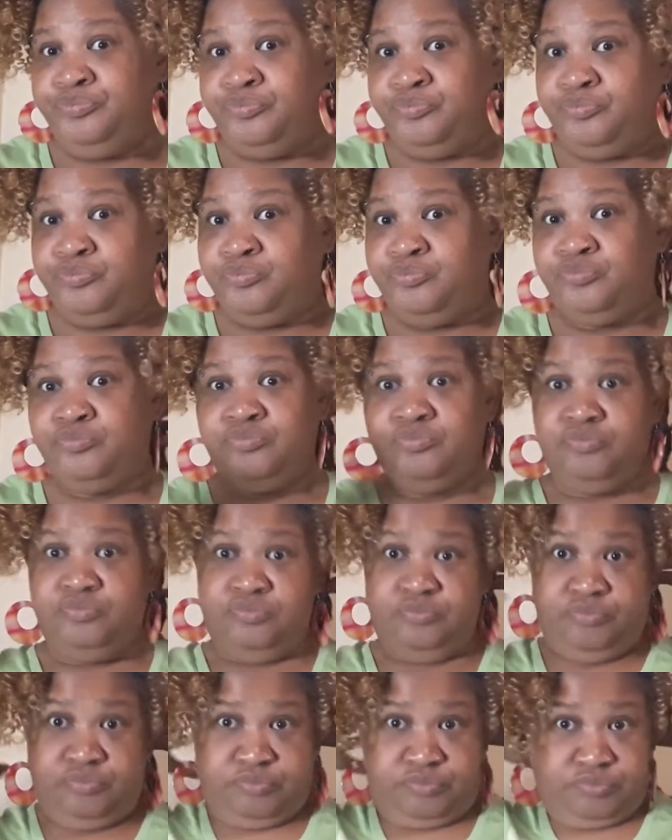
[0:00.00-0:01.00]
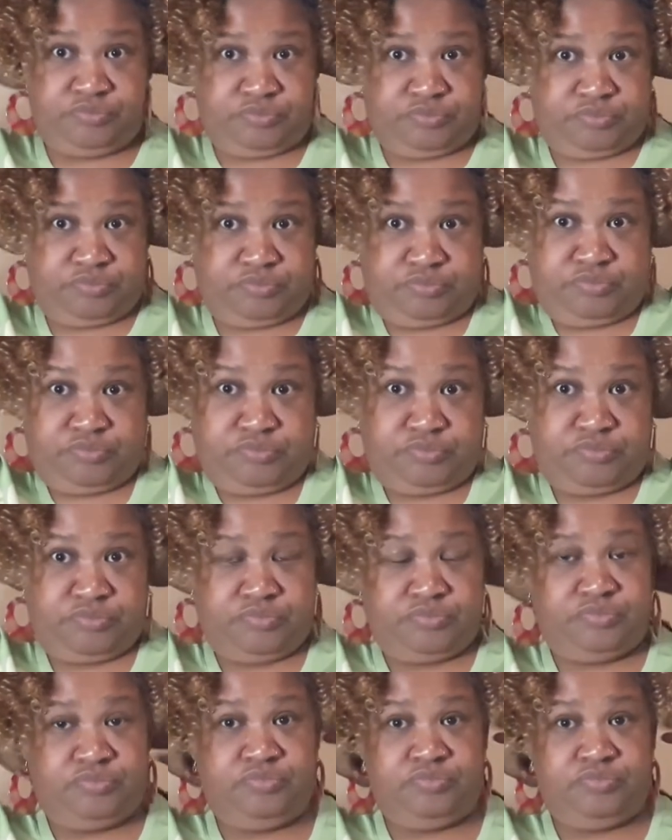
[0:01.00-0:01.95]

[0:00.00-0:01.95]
Nothing is said.